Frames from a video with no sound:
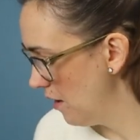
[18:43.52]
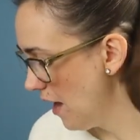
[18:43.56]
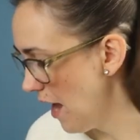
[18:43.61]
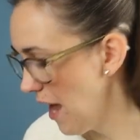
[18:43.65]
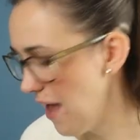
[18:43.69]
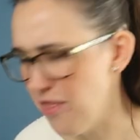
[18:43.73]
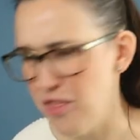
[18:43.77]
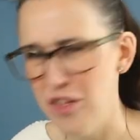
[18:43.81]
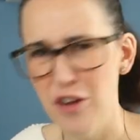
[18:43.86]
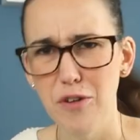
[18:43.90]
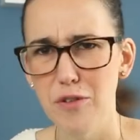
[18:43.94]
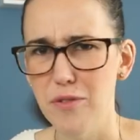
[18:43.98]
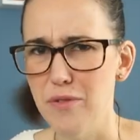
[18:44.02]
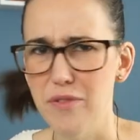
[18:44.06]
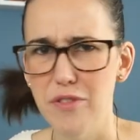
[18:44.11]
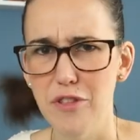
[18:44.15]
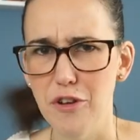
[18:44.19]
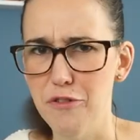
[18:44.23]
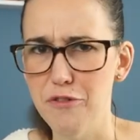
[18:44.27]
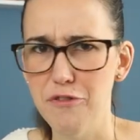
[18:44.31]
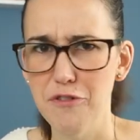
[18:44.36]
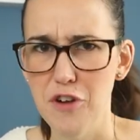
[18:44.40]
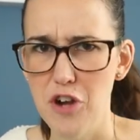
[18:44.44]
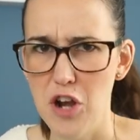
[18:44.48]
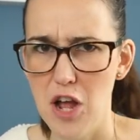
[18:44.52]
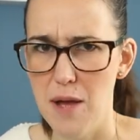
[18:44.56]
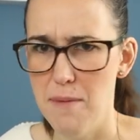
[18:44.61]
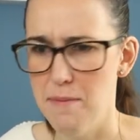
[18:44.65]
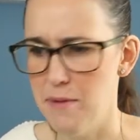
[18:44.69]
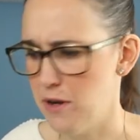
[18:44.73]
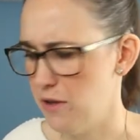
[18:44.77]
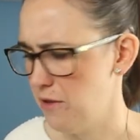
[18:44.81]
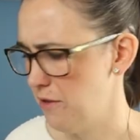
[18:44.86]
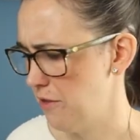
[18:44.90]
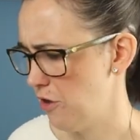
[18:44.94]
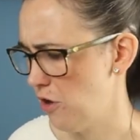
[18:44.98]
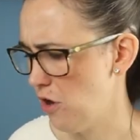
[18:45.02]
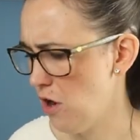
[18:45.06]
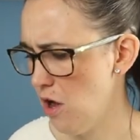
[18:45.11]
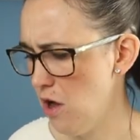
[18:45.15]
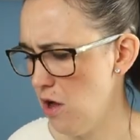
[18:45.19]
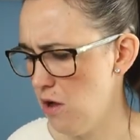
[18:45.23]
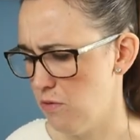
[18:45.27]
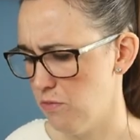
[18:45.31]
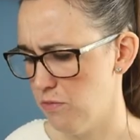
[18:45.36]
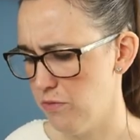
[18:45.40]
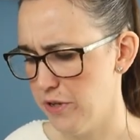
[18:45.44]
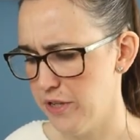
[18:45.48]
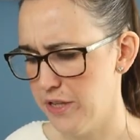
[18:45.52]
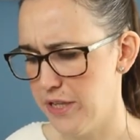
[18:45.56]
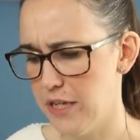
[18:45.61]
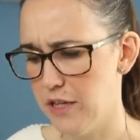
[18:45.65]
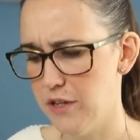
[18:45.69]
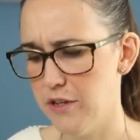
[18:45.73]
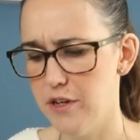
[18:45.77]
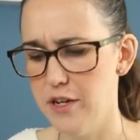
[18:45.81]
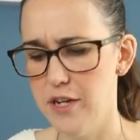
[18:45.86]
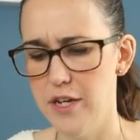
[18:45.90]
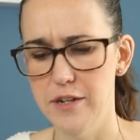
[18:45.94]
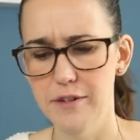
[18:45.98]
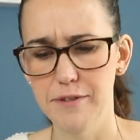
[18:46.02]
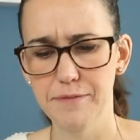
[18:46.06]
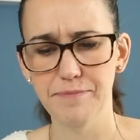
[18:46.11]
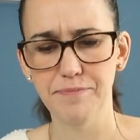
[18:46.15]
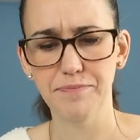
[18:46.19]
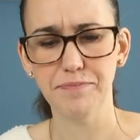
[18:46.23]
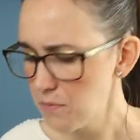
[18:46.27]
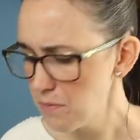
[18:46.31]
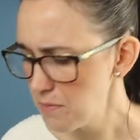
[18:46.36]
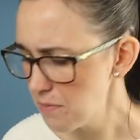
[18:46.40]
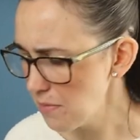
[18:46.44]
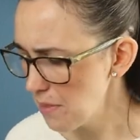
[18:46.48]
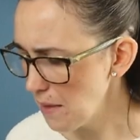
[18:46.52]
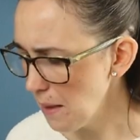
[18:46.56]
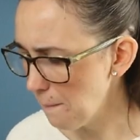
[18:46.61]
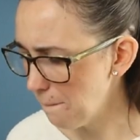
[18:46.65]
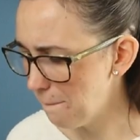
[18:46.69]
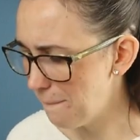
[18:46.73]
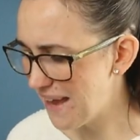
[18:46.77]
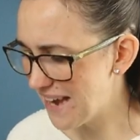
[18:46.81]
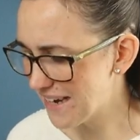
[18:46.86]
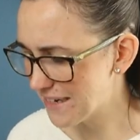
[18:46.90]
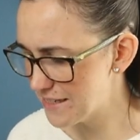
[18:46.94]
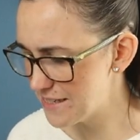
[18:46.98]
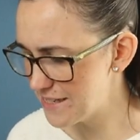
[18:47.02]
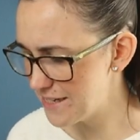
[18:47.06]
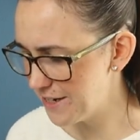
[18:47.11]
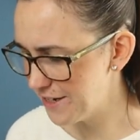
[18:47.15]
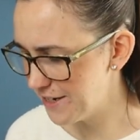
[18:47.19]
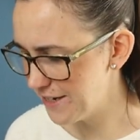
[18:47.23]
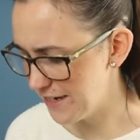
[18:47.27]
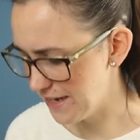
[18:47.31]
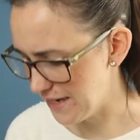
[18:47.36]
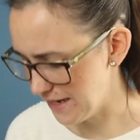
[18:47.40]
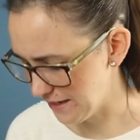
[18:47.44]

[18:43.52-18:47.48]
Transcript: and they're phenomenal. They're all really good. Bacteria,